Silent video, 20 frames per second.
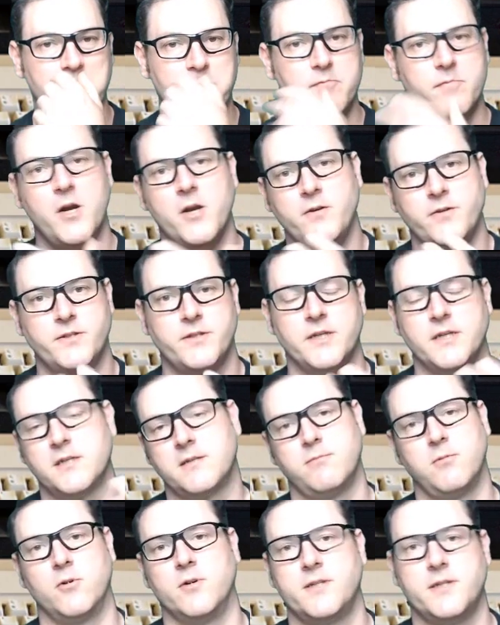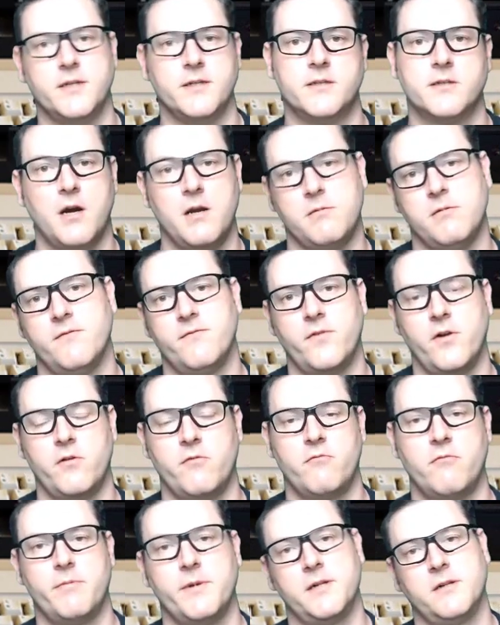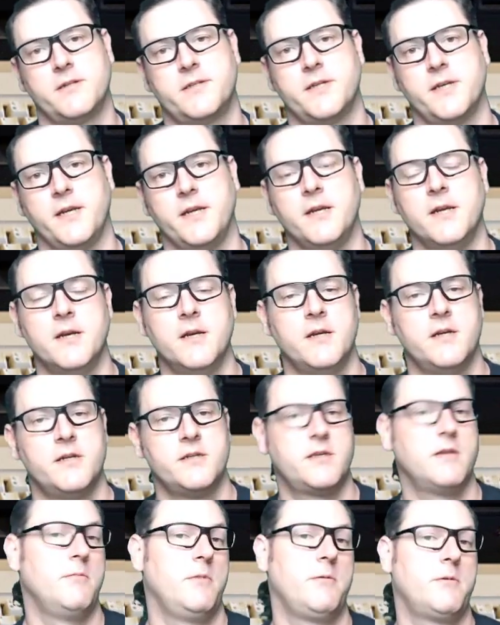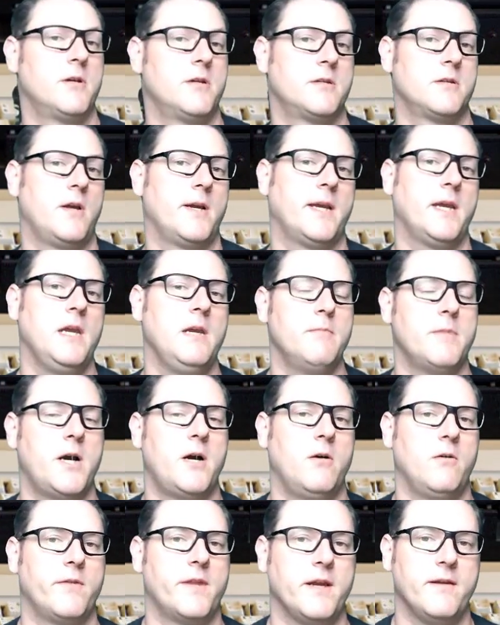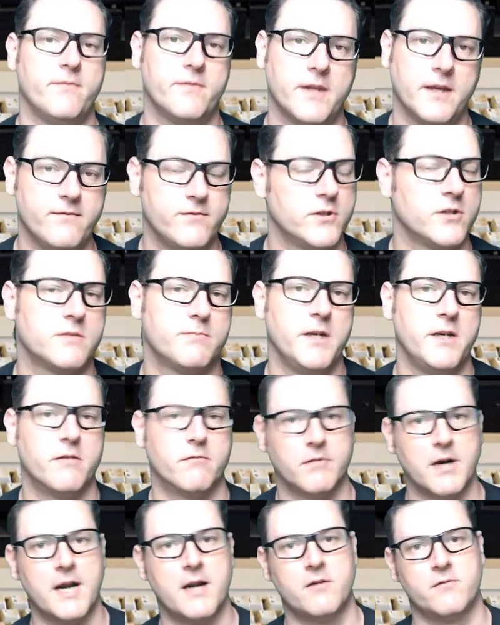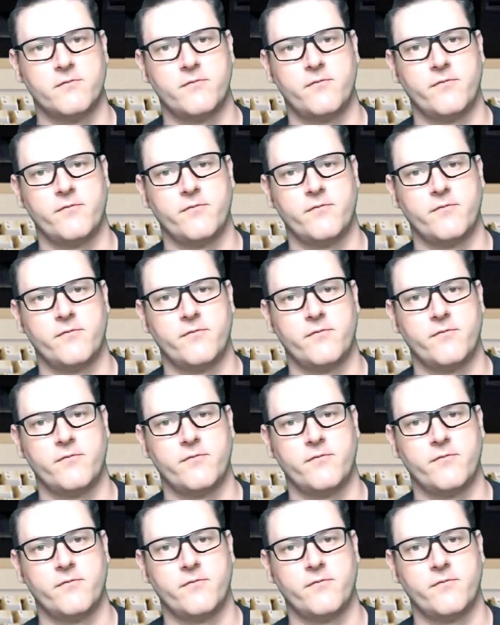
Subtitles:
most exploited type of vulnerability, simply because, like email, they've just been around